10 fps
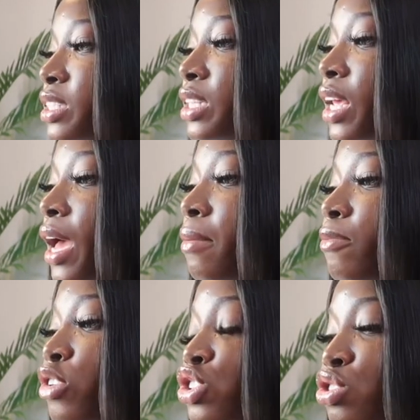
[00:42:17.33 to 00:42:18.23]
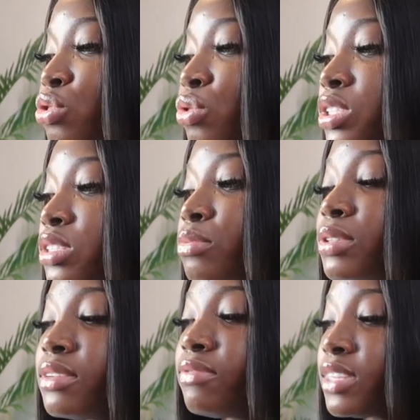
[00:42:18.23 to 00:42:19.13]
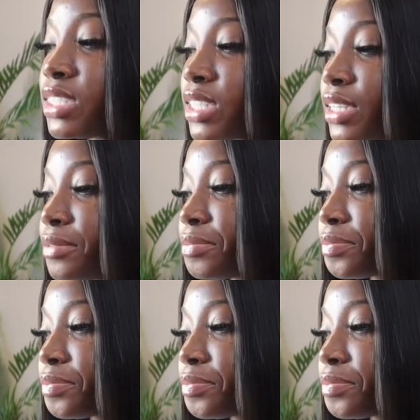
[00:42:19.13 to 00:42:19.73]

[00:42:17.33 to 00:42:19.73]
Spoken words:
today, I'm for sure gonna revisit